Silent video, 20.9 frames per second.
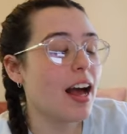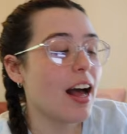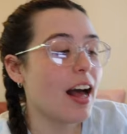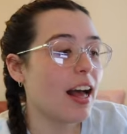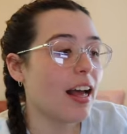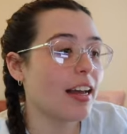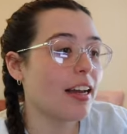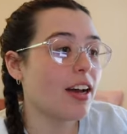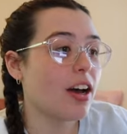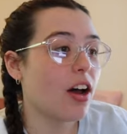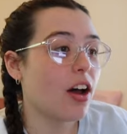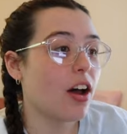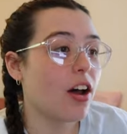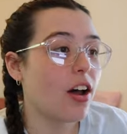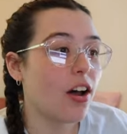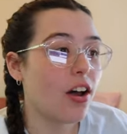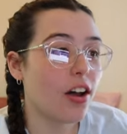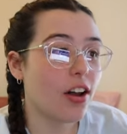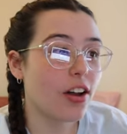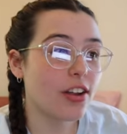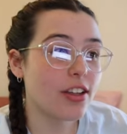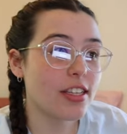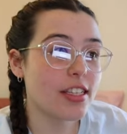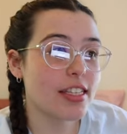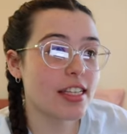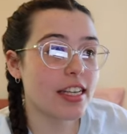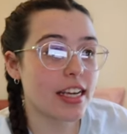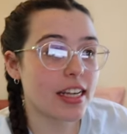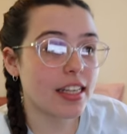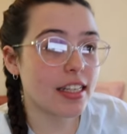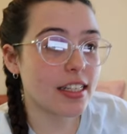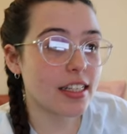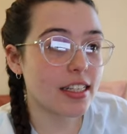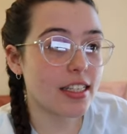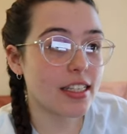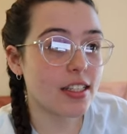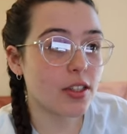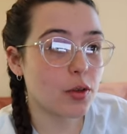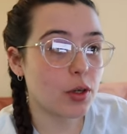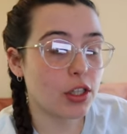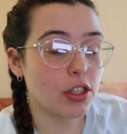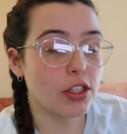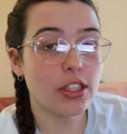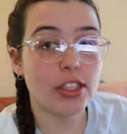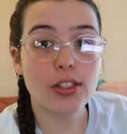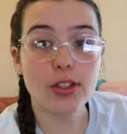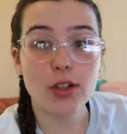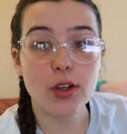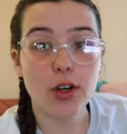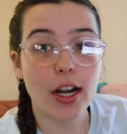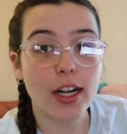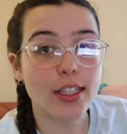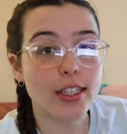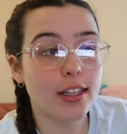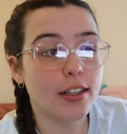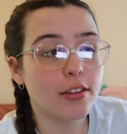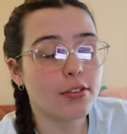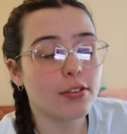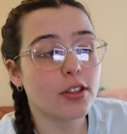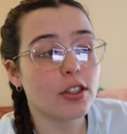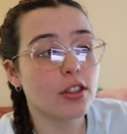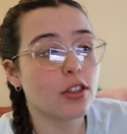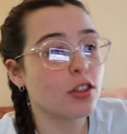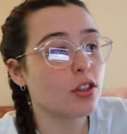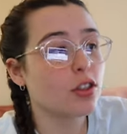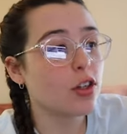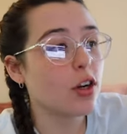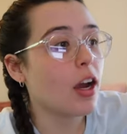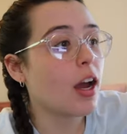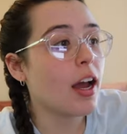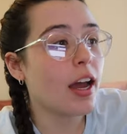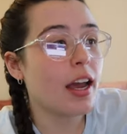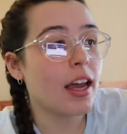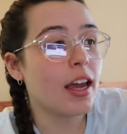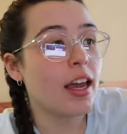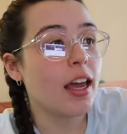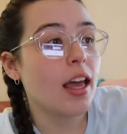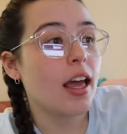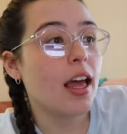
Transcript: I got all 6 questions correct on the first try.